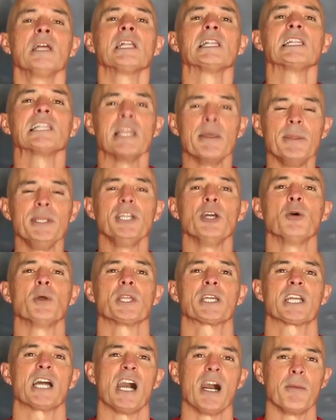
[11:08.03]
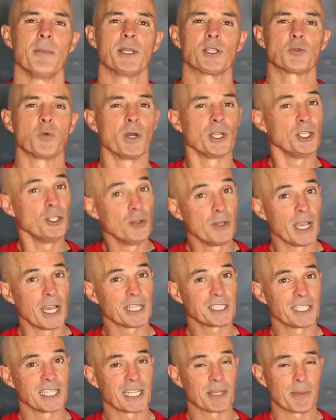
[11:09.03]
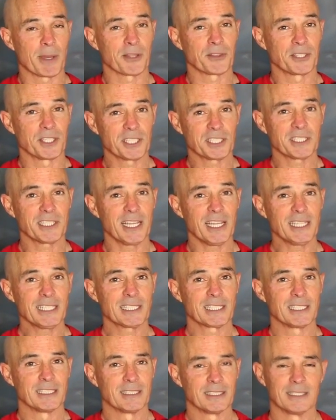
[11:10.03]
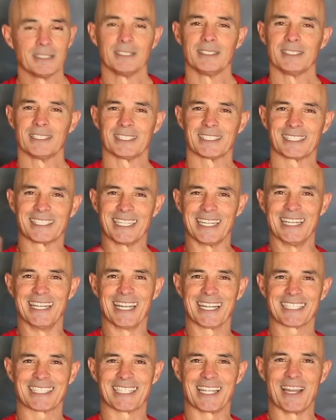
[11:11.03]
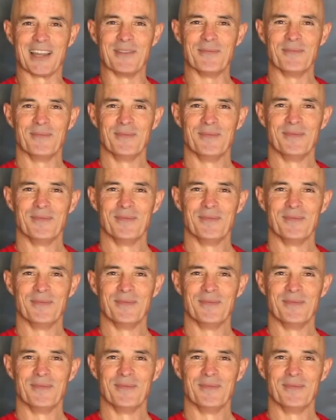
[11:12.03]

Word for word: Let me know in the comments what you guys think about this test. See you next time.